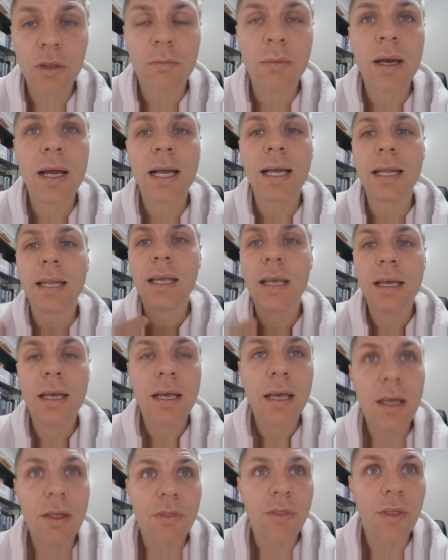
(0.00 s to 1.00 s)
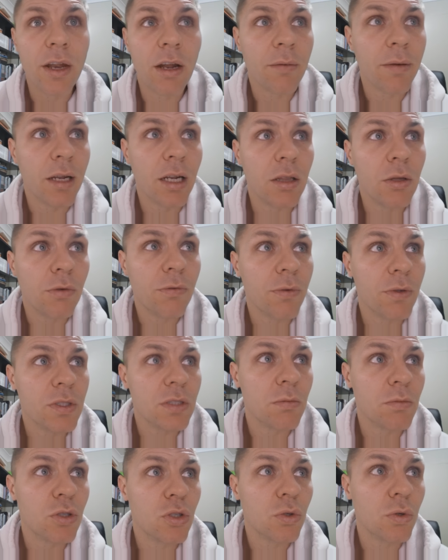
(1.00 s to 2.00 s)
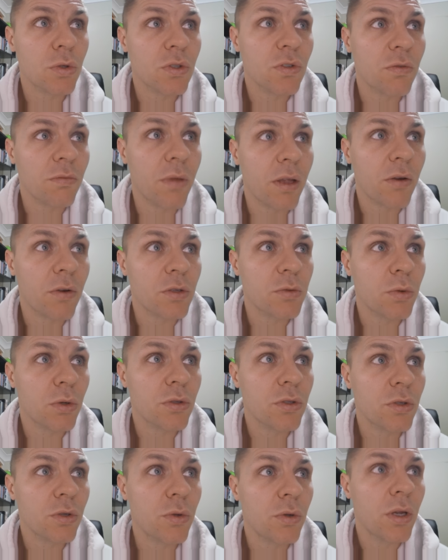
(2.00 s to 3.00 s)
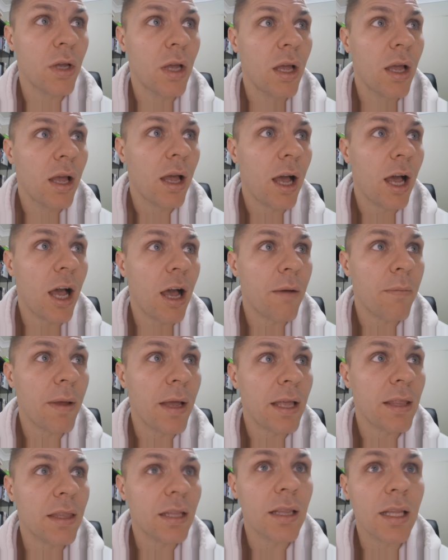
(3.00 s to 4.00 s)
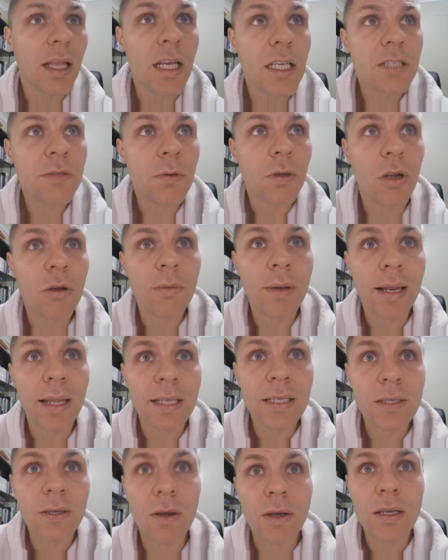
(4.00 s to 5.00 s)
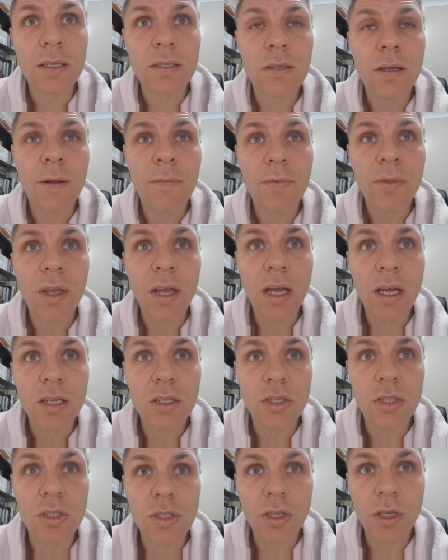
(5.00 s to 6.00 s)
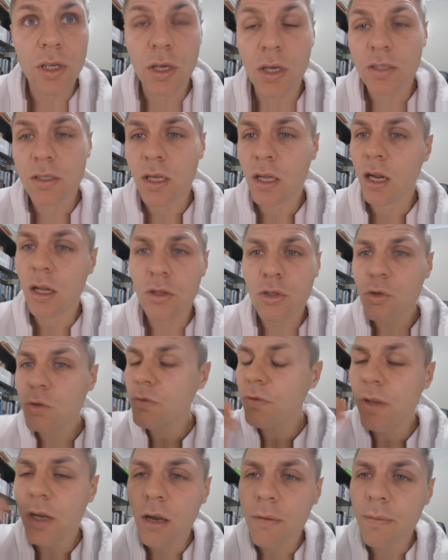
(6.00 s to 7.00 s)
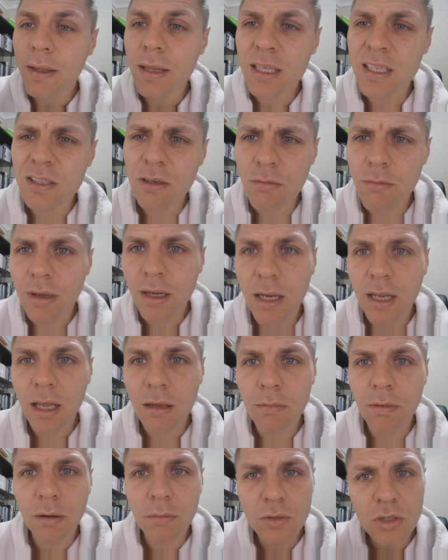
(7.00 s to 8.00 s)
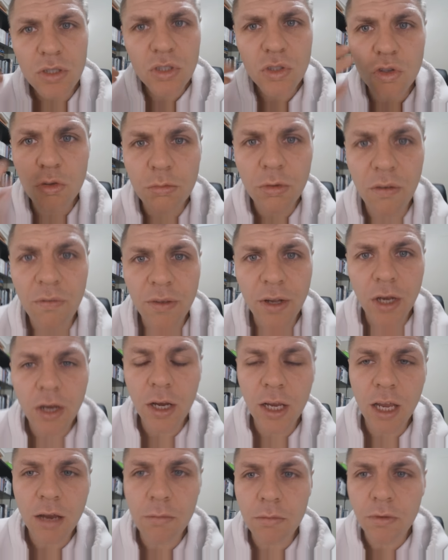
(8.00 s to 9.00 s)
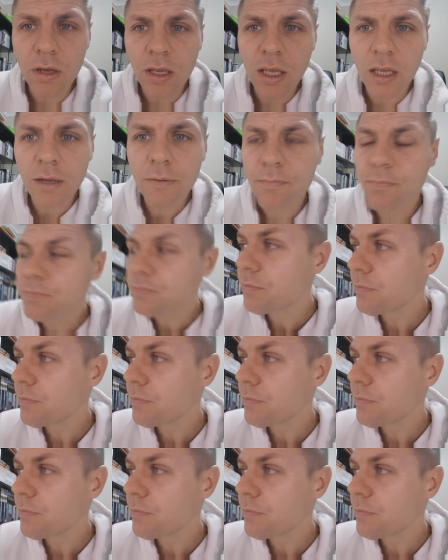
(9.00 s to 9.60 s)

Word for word: of the market. Then I'm gonna look for some shorts from there as well too. Um, and the last one on my list, guys, just so you guys, and I'll do a video about this on Monday, but I'm just doing my video camera here